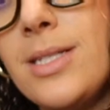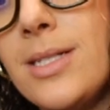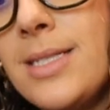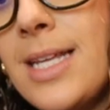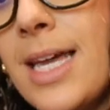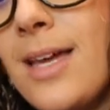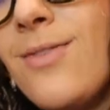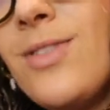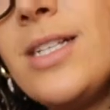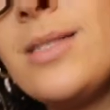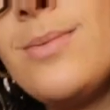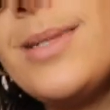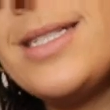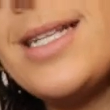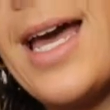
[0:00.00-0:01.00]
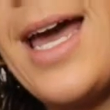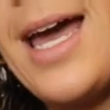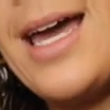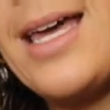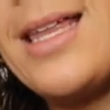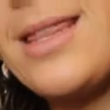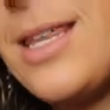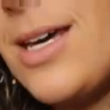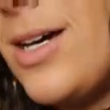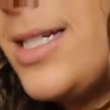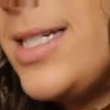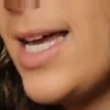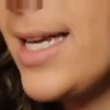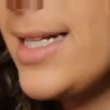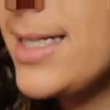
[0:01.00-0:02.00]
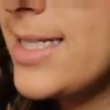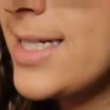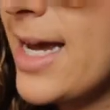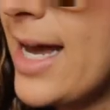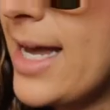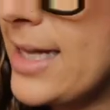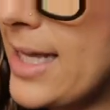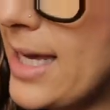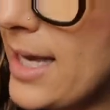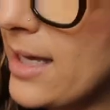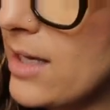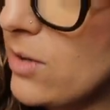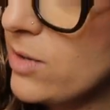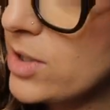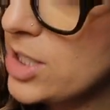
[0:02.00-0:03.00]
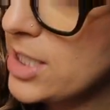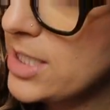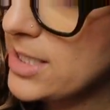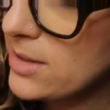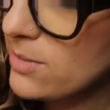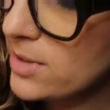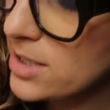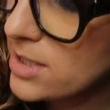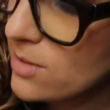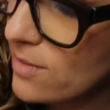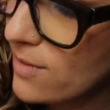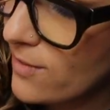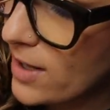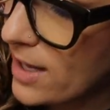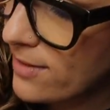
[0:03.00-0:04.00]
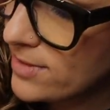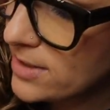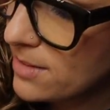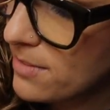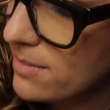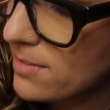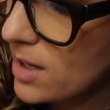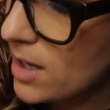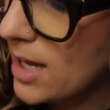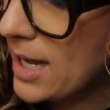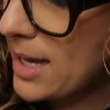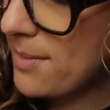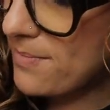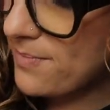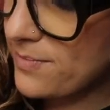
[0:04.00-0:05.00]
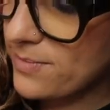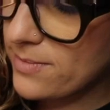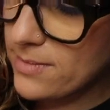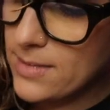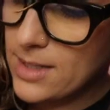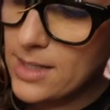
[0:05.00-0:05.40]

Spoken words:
So say if this was a third day styling, or she just wanted to revive some kind